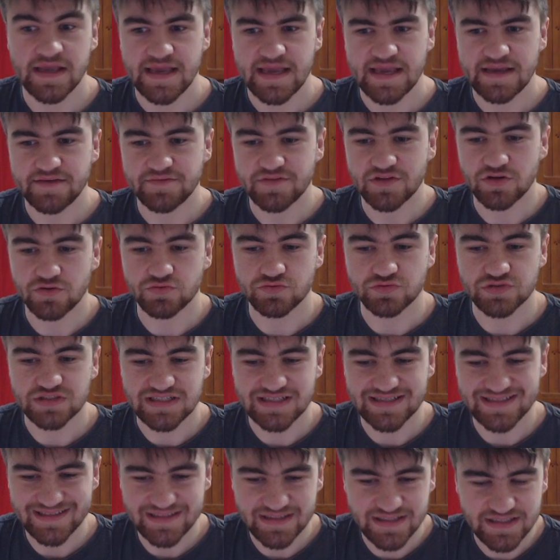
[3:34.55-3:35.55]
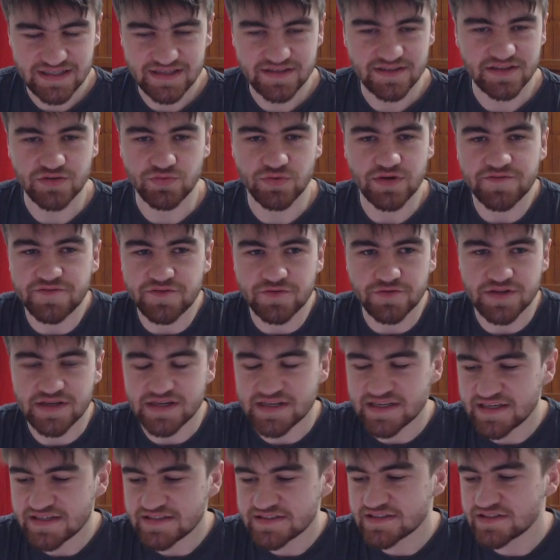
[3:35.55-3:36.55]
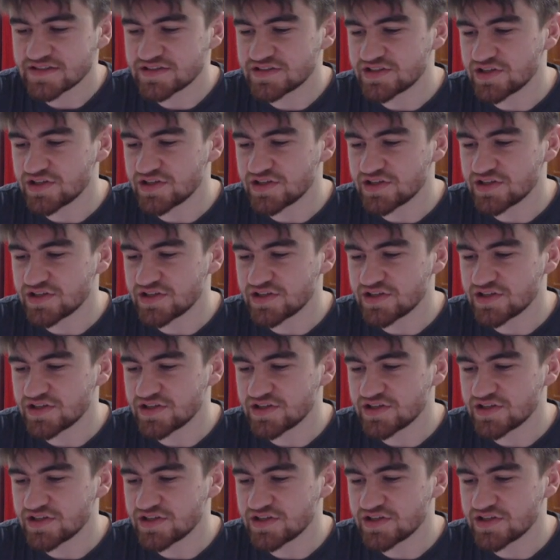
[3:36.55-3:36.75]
even though it was clearly Whitfield that kicked it.